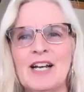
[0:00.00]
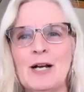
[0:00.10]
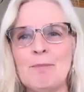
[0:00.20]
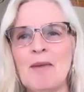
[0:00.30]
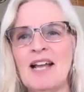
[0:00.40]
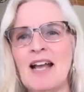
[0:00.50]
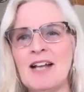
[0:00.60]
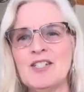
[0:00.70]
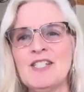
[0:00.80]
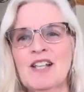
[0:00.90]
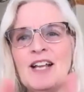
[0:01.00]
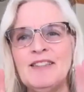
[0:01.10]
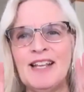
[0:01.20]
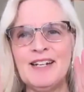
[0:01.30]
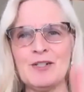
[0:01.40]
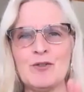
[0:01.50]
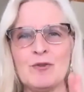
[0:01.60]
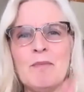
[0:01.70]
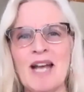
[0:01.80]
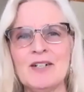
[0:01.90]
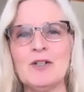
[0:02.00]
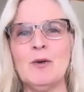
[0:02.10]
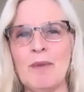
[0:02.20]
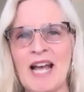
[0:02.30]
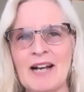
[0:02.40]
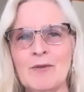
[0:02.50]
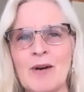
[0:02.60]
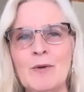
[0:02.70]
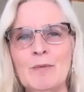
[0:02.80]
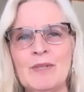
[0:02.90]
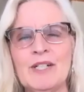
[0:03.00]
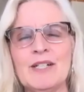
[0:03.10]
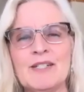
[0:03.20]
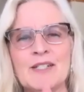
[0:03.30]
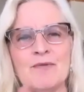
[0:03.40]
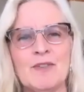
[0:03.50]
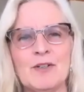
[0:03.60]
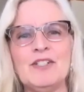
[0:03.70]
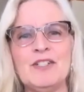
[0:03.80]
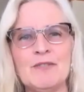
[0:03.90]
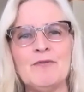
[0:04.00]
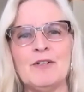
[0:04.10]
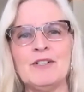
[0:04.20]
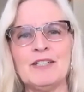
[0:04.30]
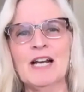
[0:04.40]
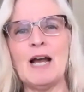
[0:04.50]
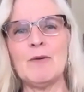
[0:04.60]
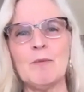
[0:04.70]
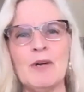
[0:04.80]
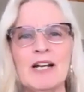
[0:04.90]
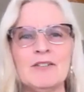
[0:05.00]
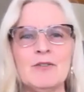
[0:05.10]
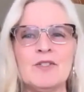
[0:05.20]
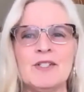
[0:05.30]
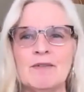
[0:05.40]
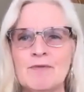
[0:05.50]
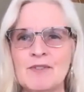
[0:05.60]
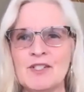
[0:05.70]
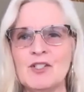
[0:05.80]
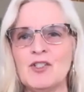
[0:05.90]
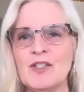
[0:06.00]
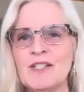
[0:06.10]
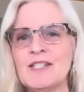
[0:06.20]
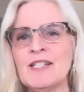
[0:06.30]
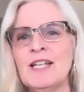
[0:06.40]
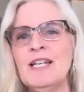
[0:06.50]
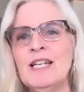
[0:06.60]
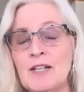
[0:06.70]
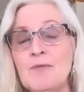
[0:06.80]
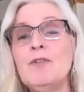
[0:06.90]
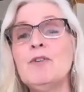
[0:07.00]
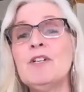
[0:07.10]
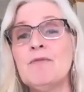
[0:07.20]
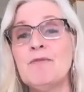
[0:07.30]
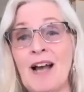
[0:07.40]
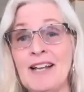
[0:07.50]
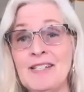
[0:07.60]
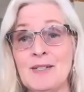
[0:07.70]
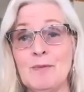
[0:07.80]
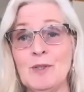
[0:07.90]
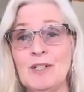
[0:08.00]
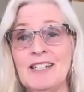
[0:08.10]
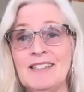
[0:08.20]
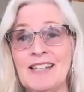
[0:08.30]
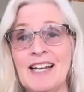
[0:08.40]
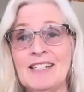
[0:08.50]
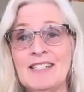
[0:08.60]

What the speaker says: I just like that extra medical background because it's very different in chiropractors than physicians, if you can find someone like that.